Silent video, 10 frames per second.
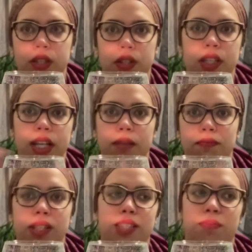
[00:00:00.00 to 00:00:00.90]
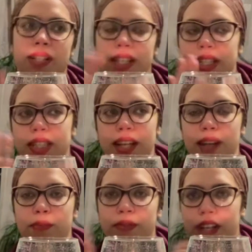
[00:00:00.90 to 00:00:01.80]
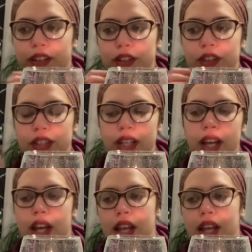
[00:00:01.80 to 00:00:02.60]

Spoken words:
So it's like a misplaced type of energy.